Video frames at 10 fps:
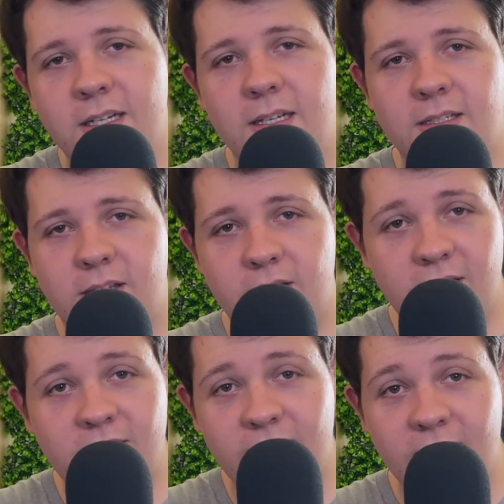So
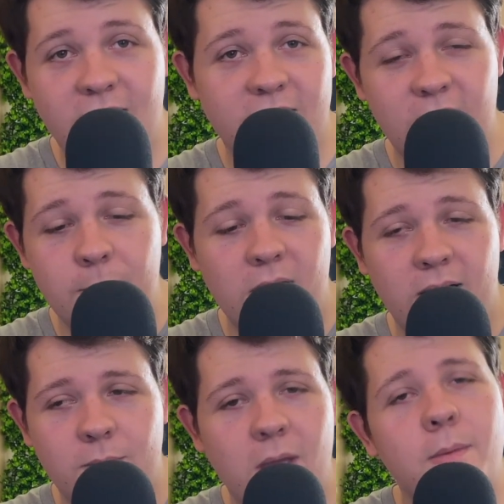this is going to be like
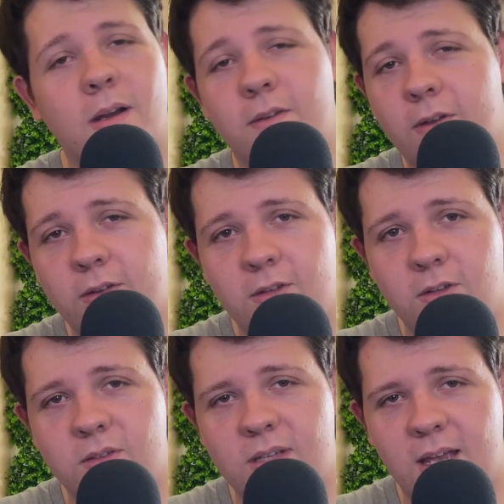the main microphone to
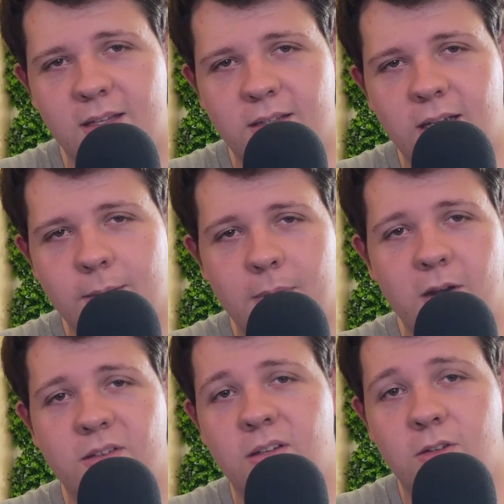use as a
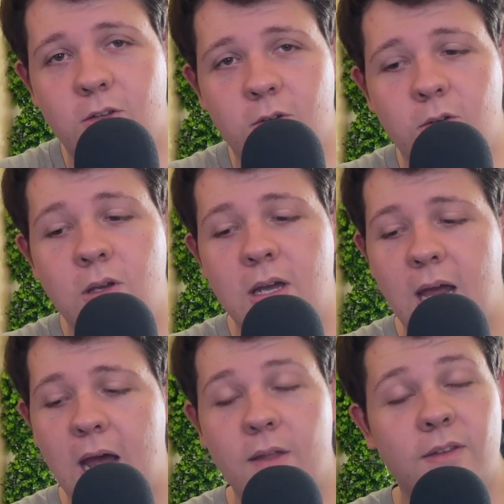comparison to
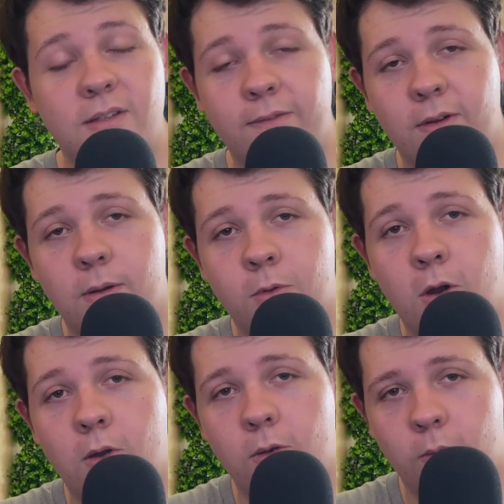how the Sfera
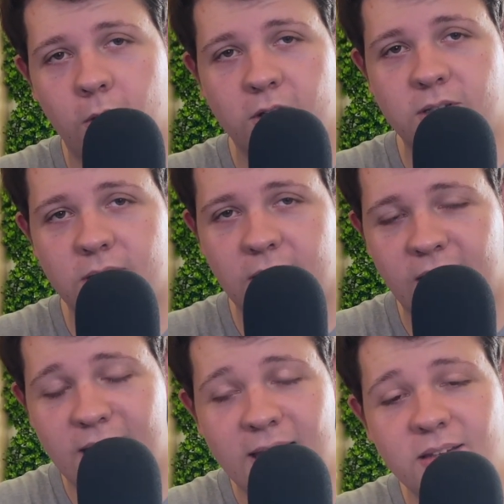Pro works
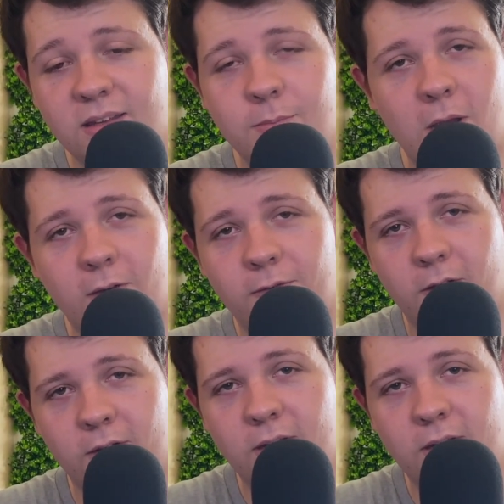against this microphone.